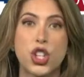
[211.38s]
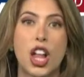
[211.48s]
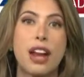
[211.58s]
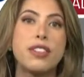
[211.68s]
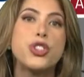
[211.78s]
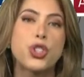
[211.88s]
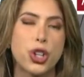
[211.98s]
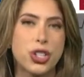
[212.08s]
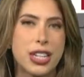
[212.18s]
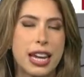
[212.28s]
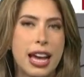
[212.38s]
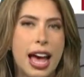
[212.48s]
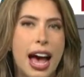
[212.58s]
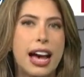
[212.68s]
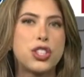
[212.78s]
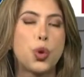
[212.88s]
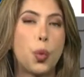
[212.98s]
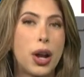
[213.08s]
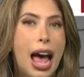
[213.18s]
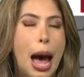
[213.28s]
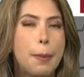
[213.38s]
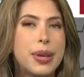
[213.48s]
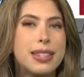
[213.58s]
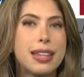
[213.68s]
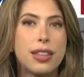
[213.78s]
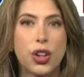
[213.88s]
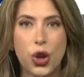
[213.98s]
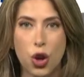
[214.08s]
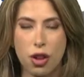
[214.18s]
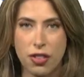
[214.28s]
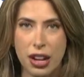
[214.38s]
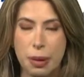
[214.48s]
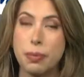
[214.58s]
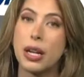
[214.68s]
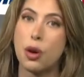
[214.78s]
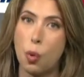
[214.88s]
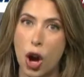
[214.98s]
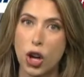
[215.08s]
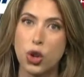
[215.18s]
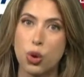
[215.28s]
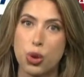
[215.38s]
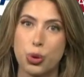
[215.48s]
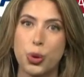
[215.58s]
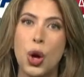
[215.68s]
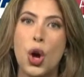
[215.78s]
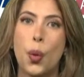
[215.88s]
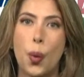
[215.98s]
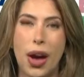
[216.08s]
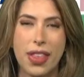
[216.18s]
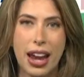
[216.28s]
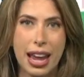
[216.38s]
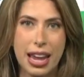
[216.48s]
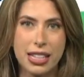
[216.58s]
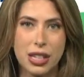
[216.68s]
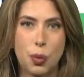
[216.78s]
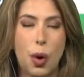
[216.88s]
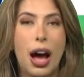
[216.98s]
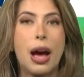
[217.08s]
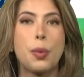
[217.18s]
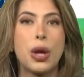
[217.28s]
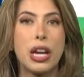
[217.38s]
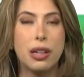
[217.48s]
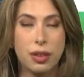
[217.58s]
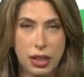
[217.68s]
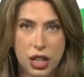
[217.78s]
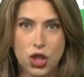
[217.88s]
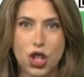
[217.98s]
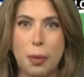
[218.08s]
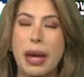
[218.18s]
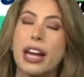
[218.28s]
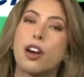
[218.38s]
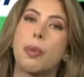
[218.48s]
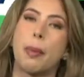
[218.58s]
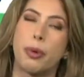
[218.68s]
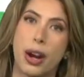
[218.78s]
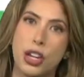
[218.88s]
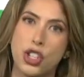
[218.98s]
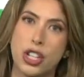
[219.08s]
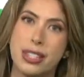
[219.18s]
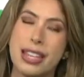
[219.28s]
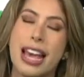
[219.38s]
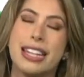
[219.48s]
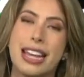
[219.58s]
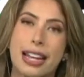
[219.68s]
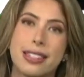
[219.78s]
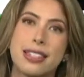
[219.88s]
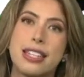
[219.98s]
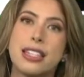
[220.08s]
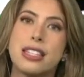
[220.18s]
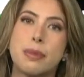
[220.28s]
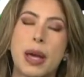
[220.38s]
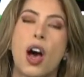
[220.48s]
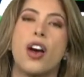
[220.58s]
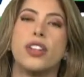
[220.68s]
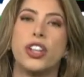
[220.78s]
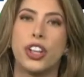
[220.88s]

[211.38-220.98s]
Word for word: There's a lot of uncertainty as to what happens in the Gulf. And I'm going to walk you through why that is and why we need to start making our preparations. Texas needs to be on the